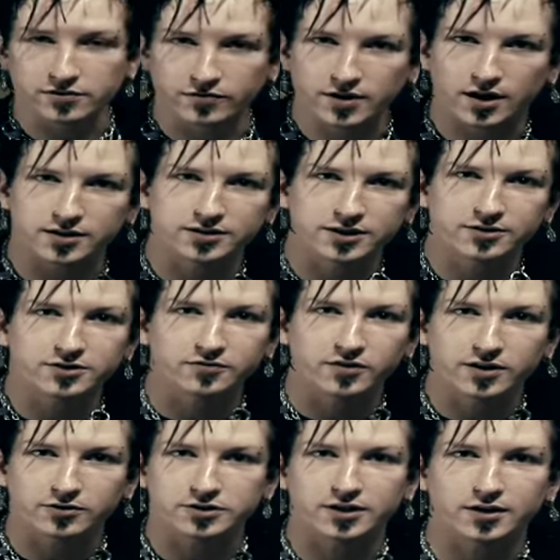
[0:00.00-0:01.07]
of
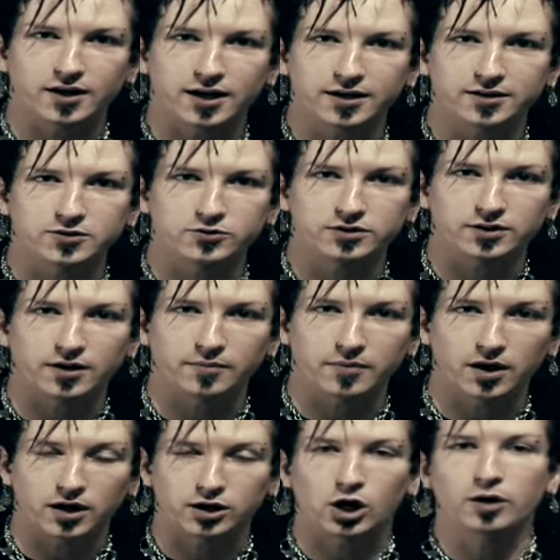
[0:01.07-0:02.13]
videos here how to do some
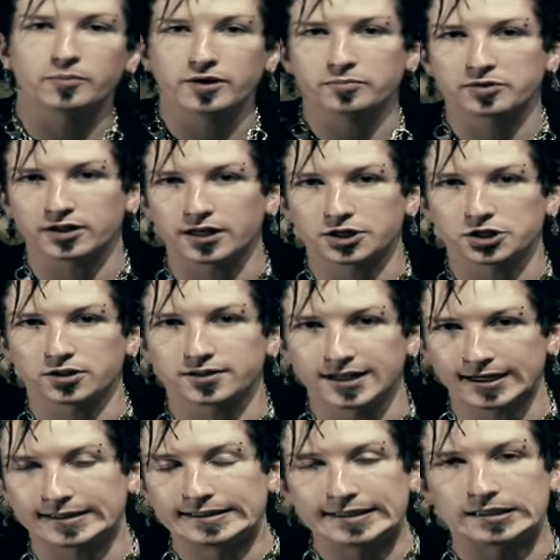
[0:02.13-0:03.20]
card manipulation
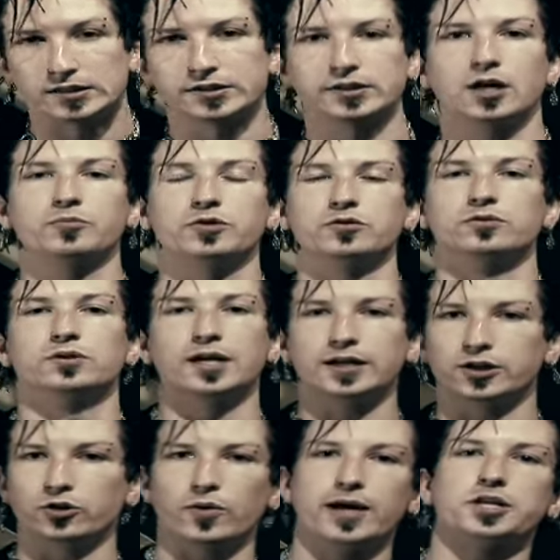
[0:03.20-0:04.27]
techniques, help you
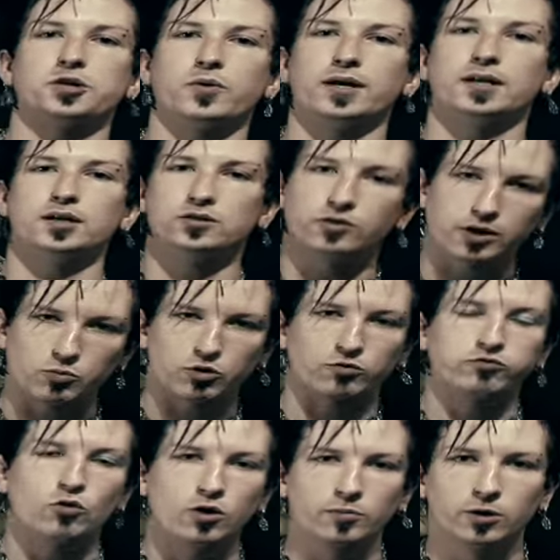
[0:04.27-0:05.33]
kind of graduate into a more
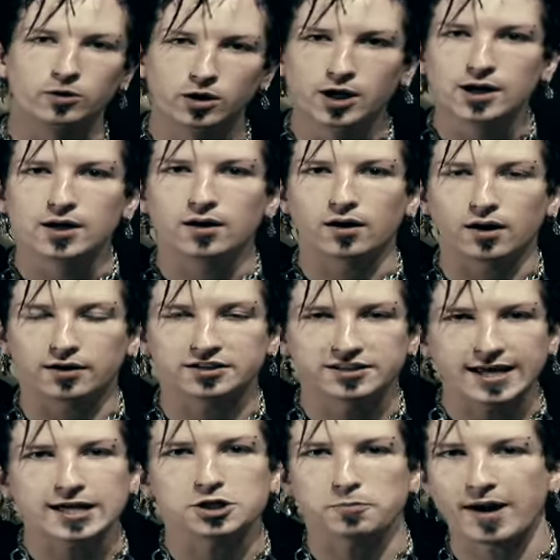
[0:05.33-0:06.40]
formal
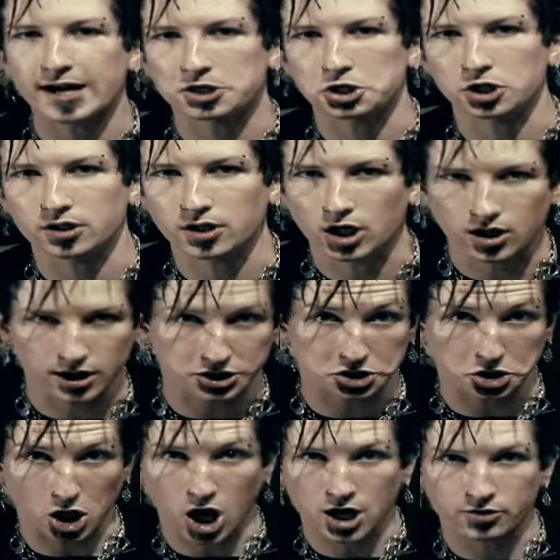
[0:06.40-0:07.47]
stage magic
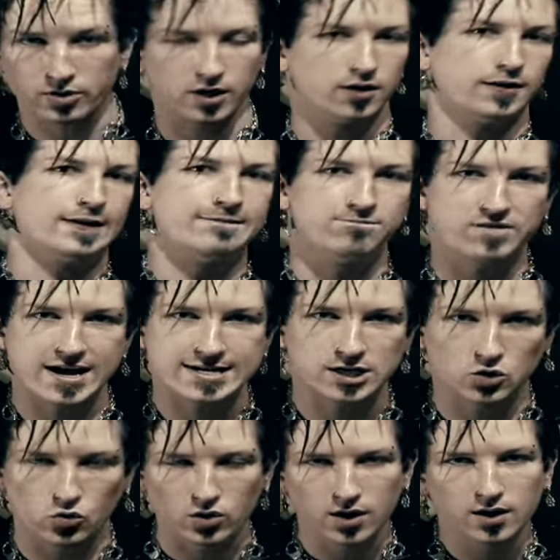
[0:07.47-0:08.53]
genre and venue.